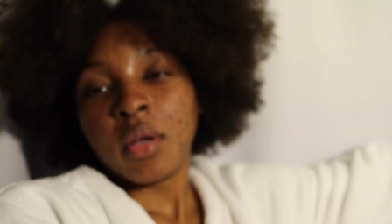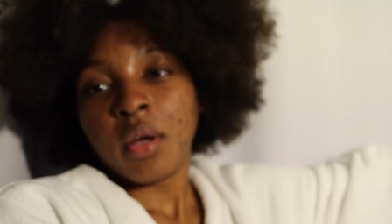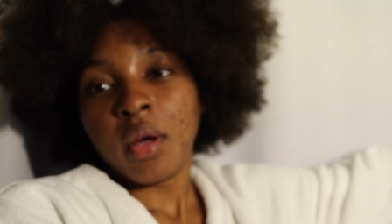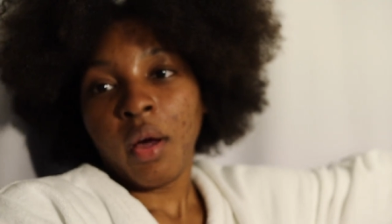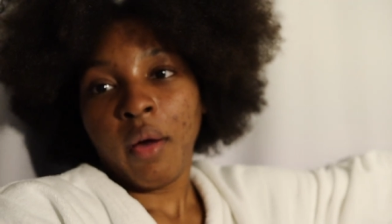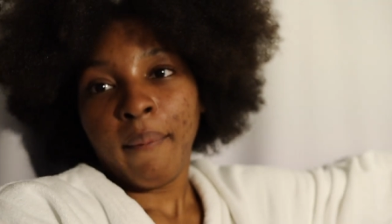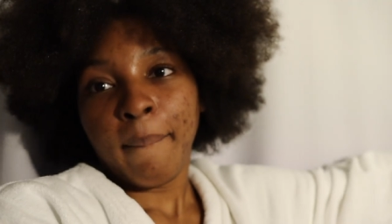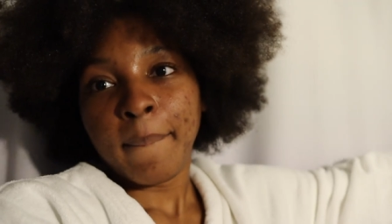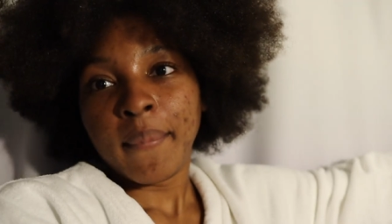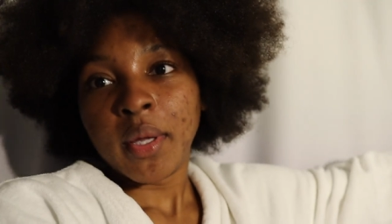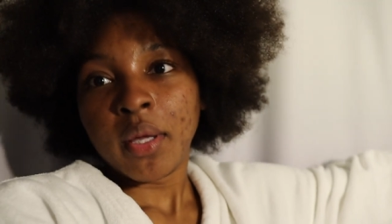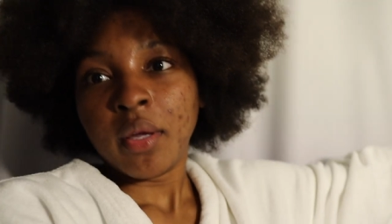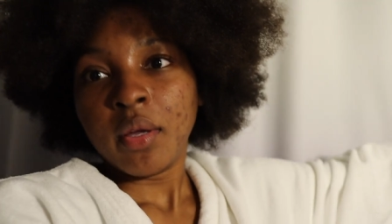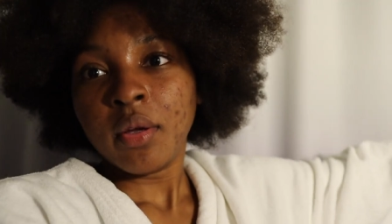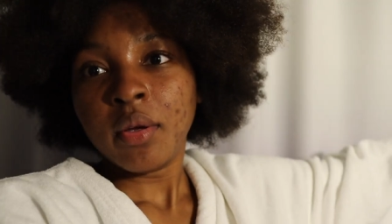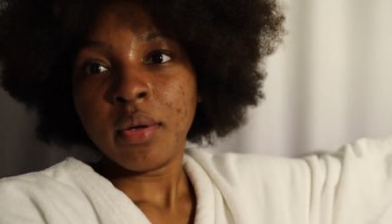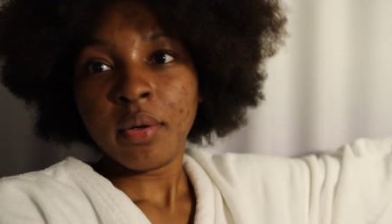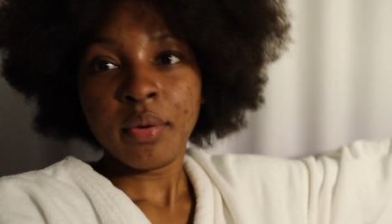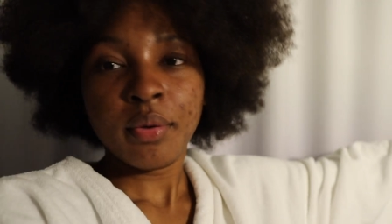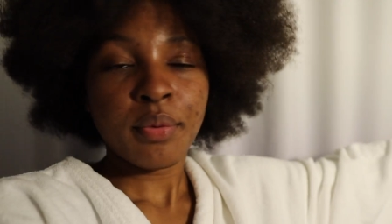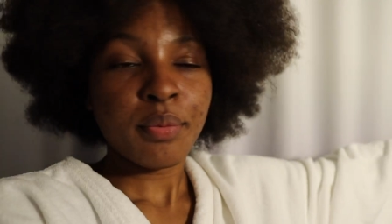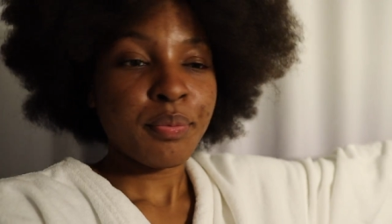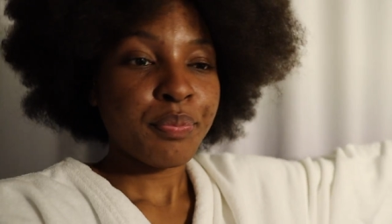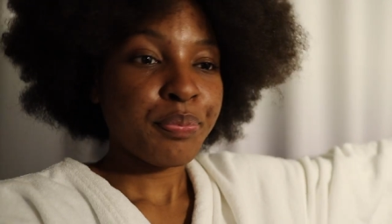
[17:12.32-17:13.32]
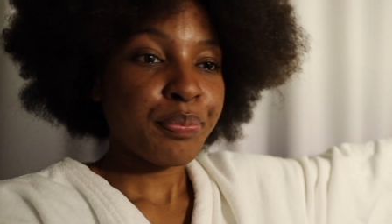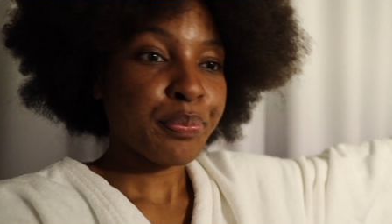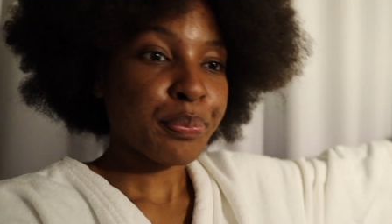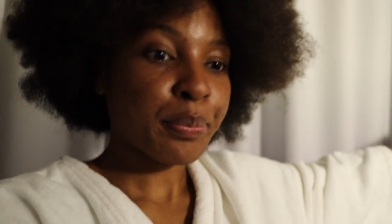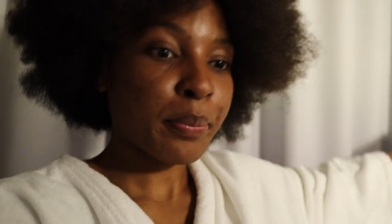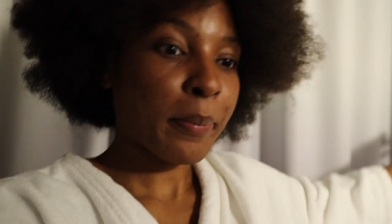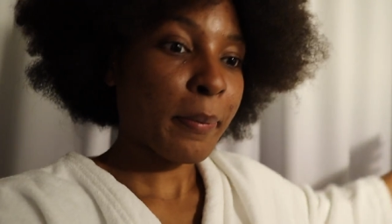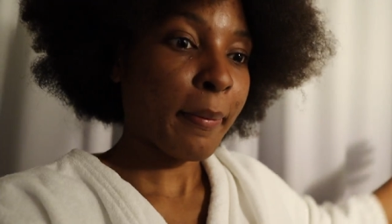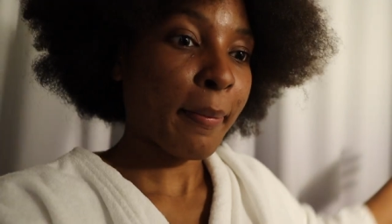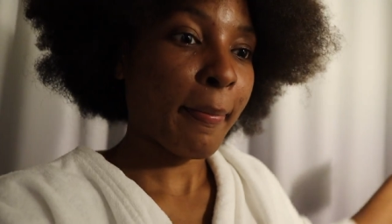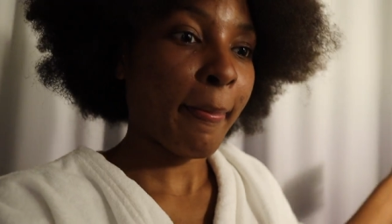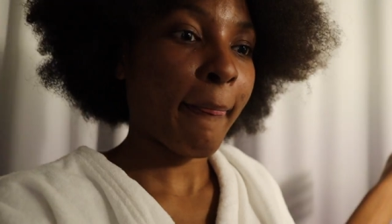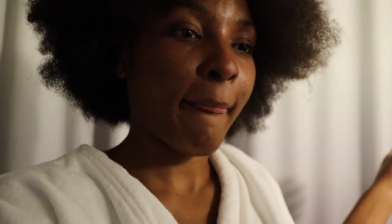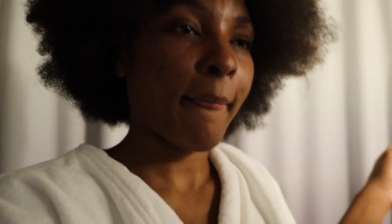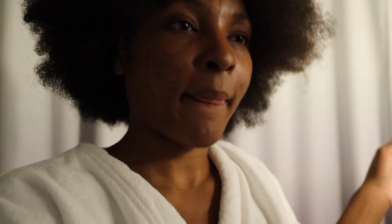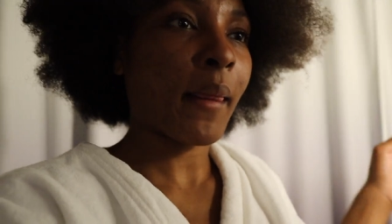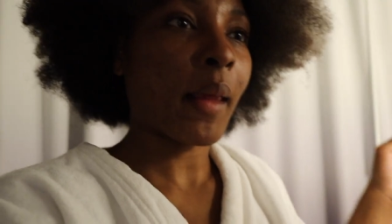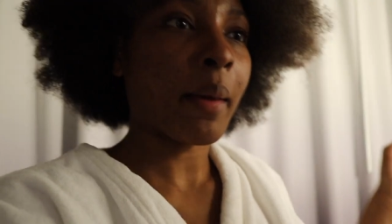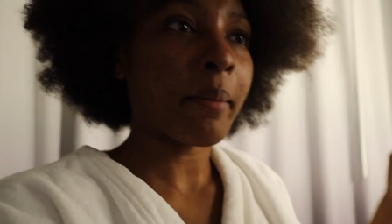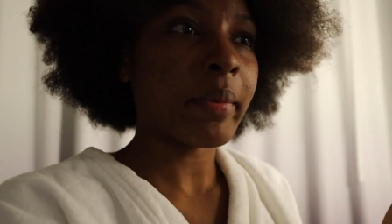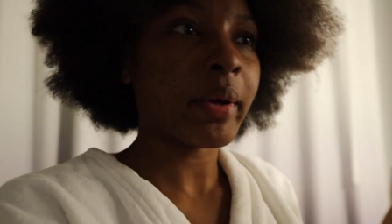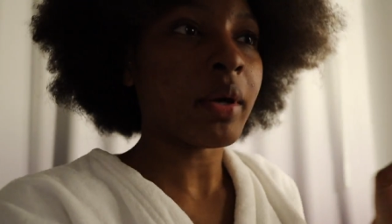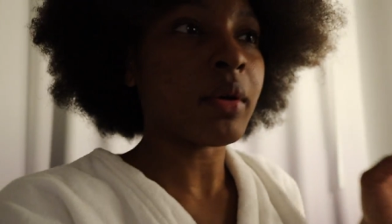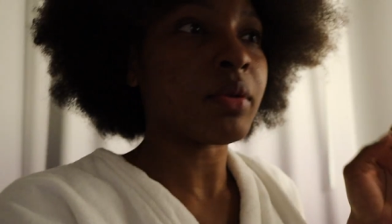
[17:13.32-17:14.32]
on me.
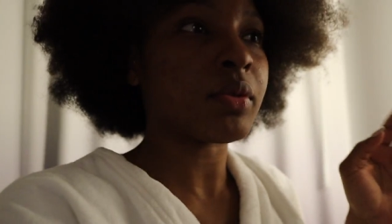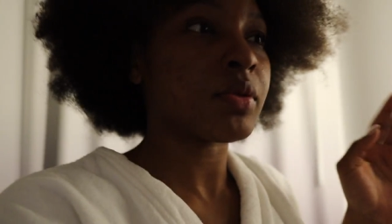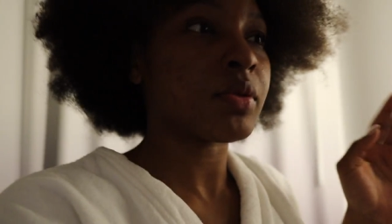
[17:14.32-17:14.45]
Let me go